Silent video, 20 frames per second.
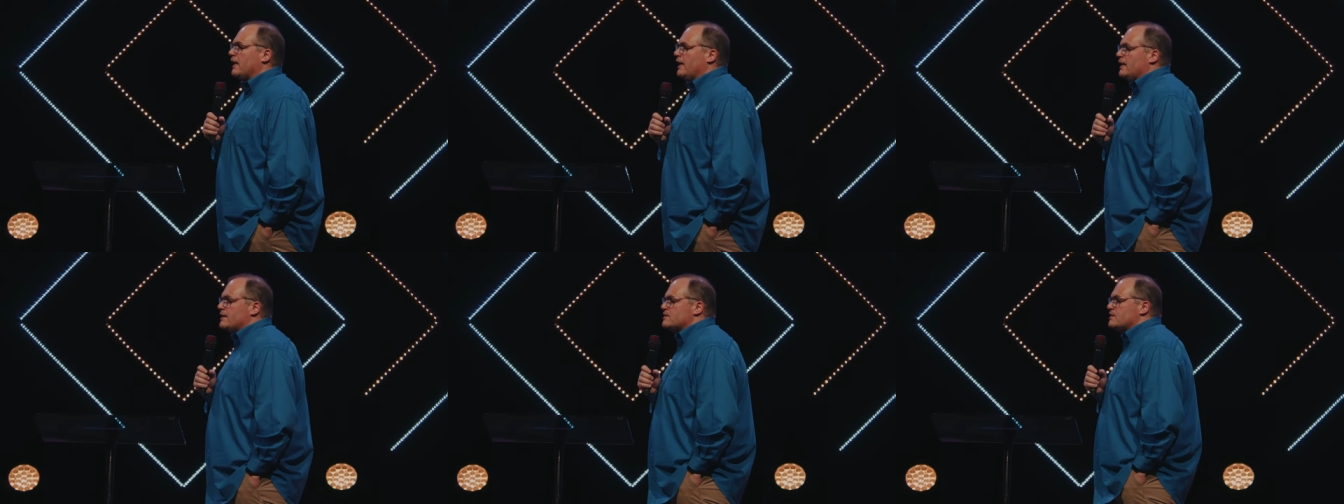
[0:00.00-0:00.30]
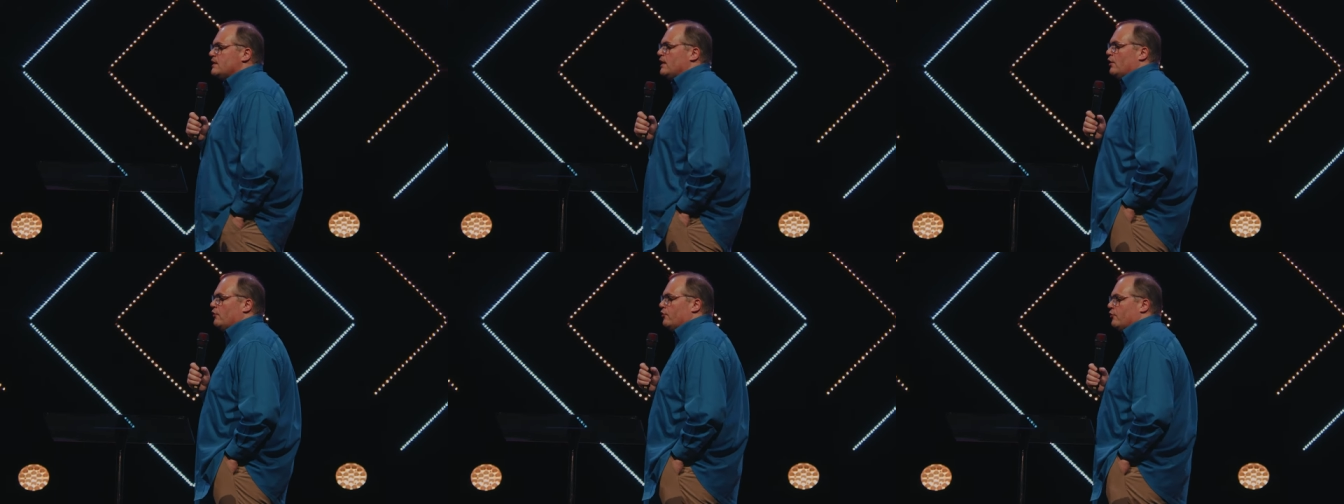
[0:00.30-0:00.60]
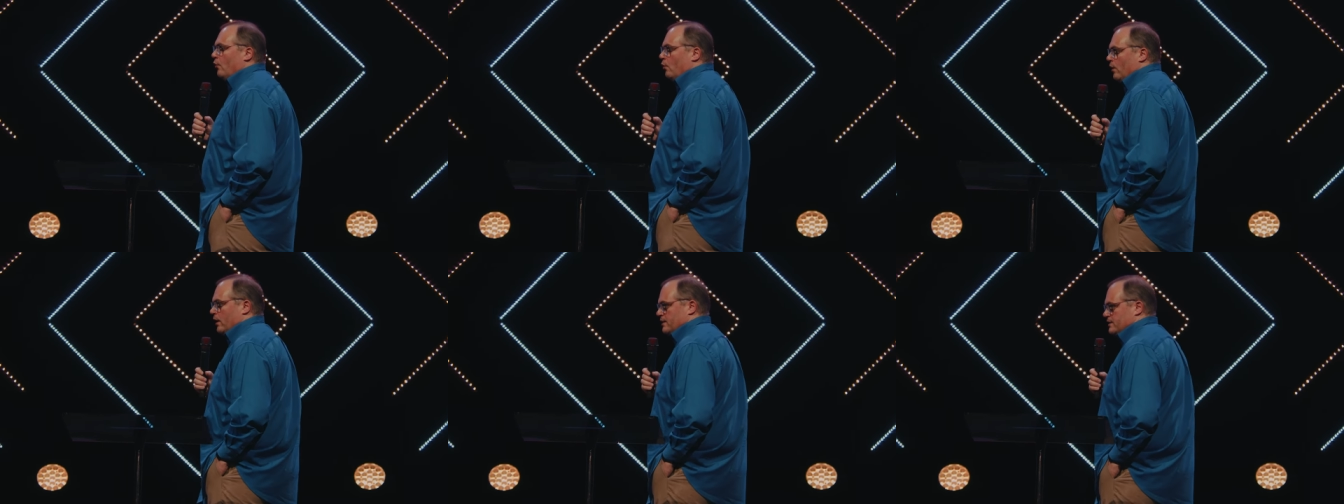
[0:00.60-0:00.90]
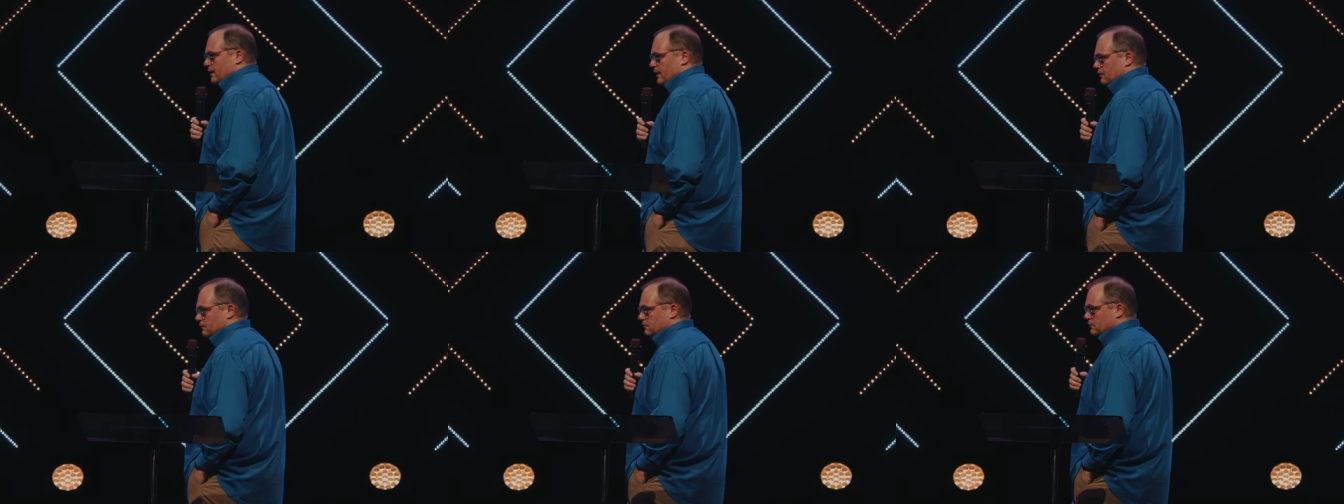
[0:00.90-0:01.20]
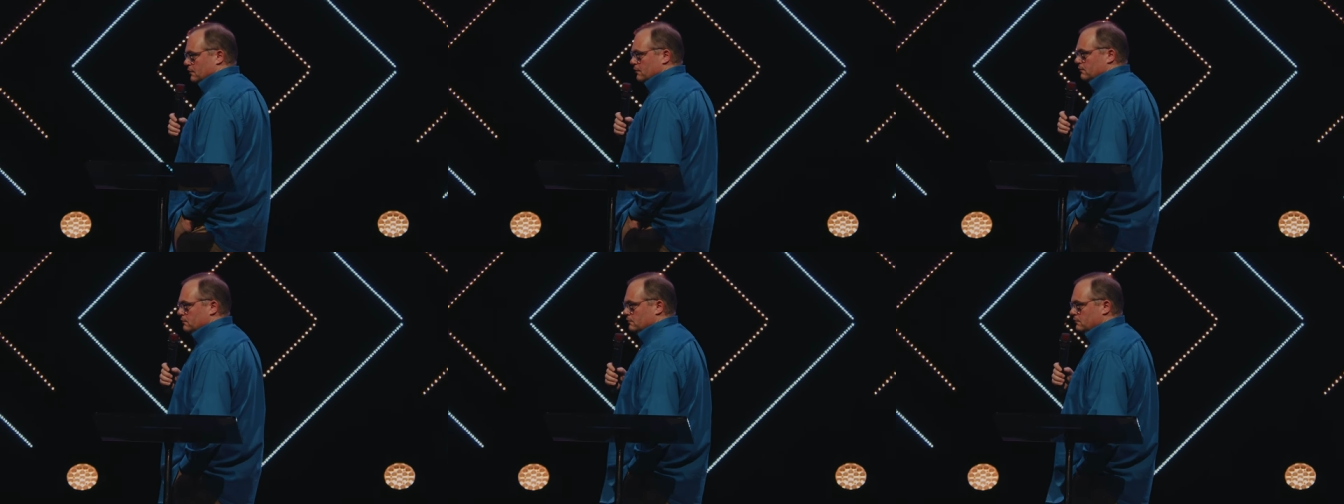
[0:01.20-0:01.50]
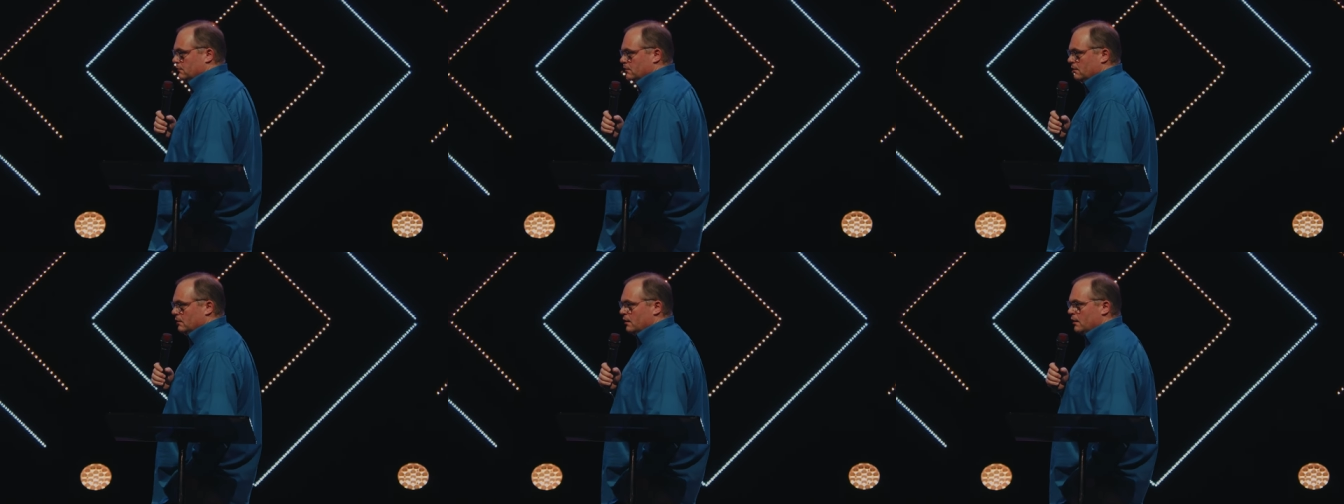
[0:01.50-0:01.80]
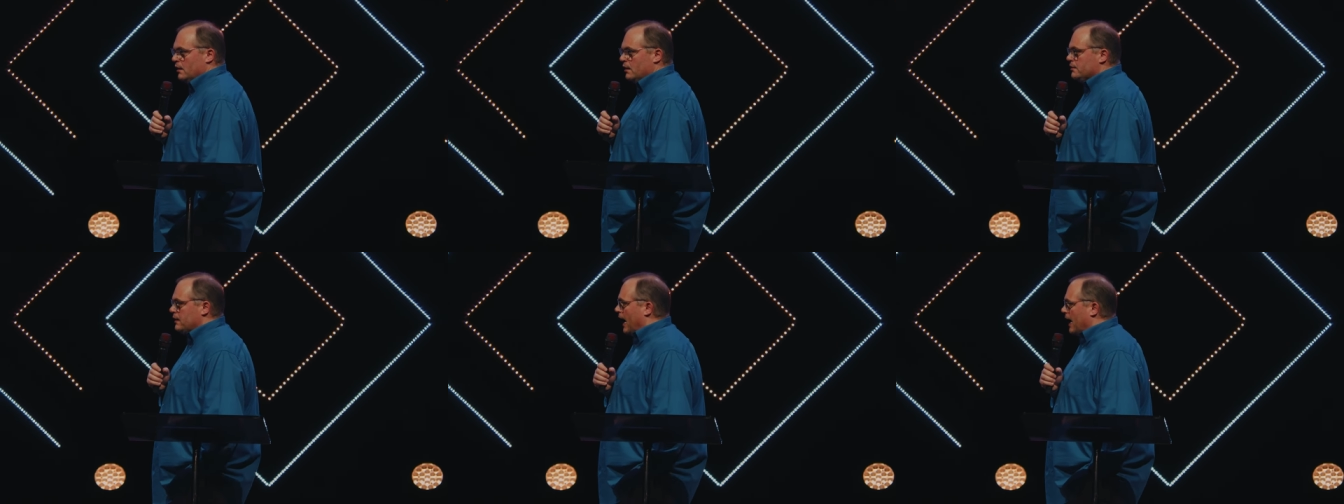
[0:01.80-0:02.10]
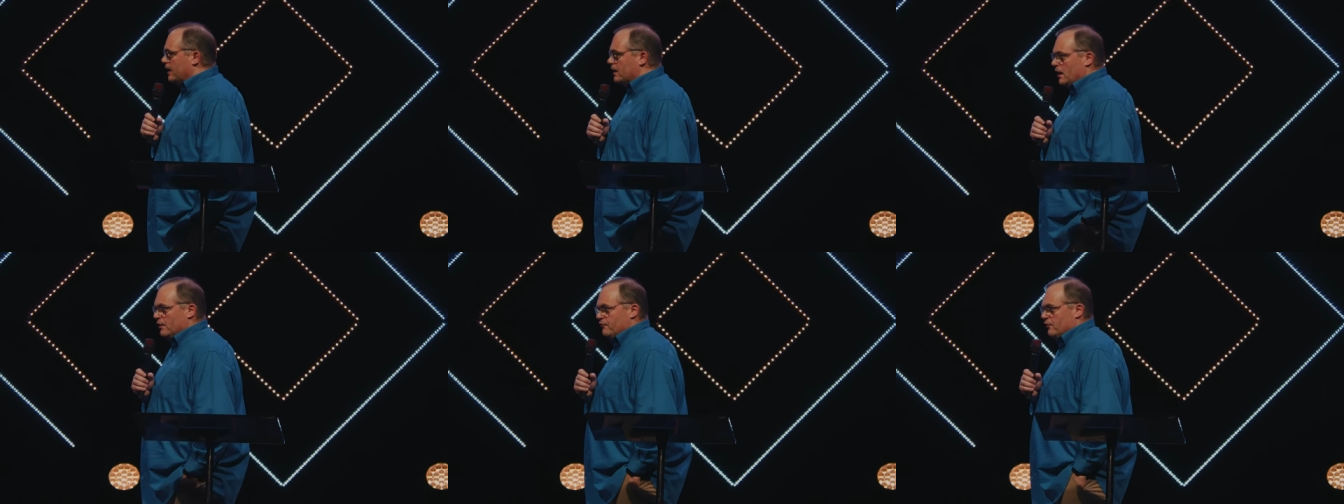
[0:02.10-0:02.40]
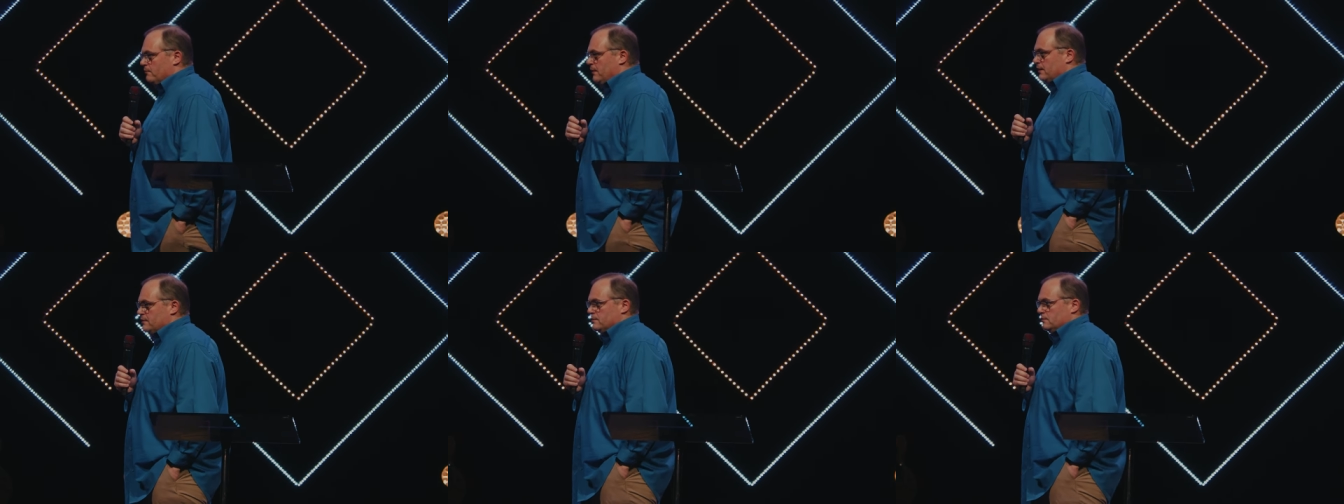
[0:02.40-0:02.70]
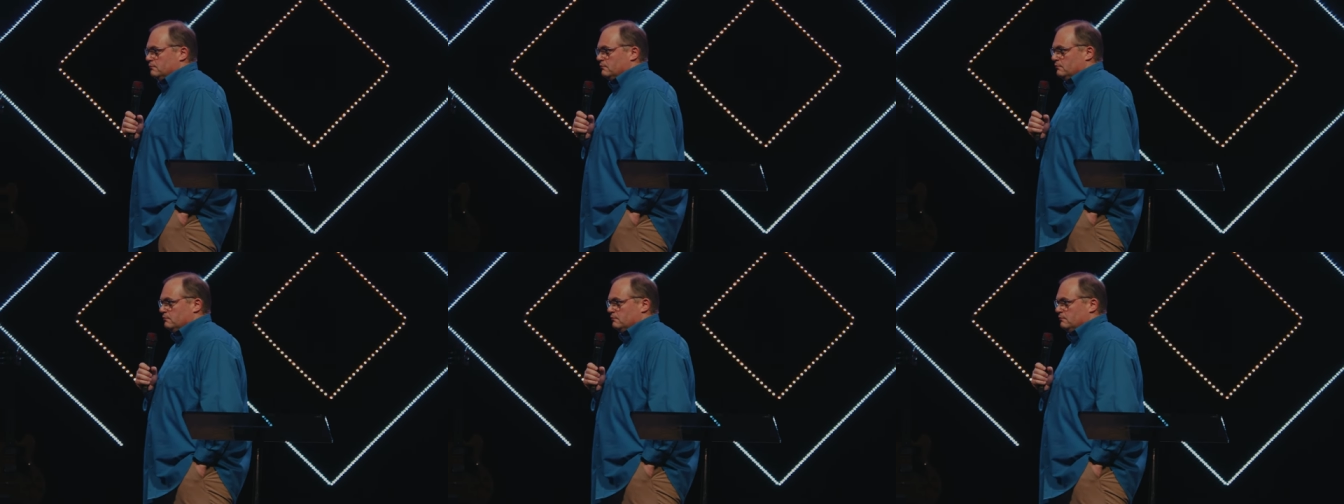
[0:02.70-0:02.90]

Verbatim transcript: is the authority, not government.